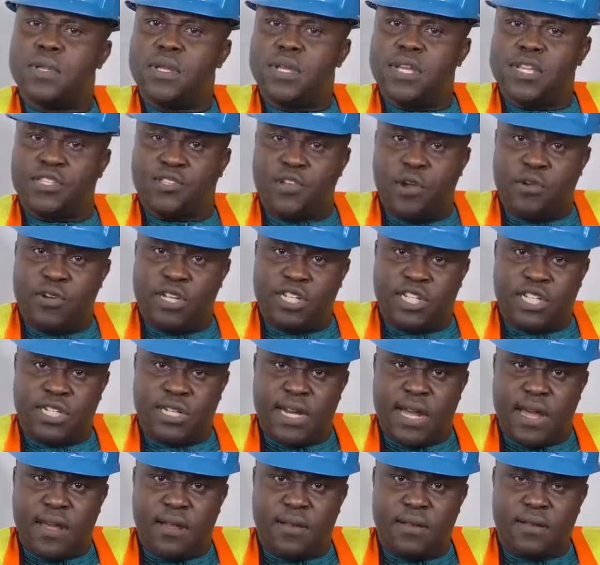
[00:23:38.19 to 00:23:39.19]
is
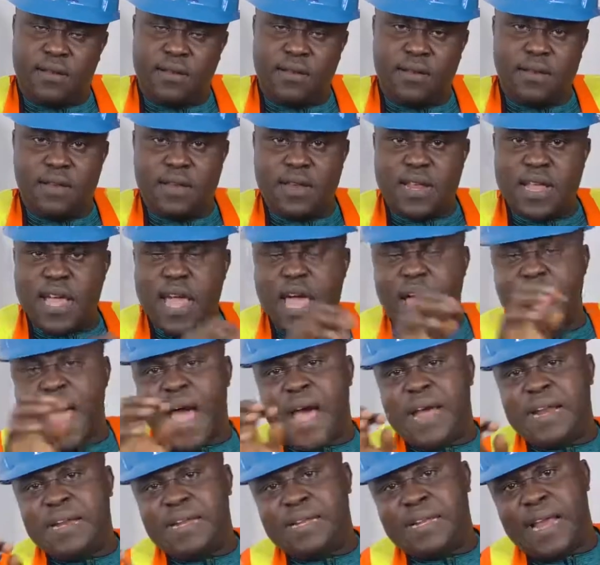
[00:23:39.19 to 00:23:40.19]
original
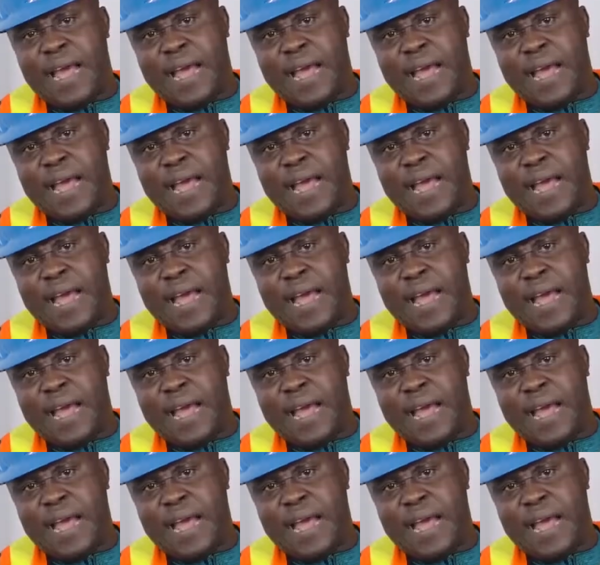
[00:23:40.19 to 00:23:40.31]
and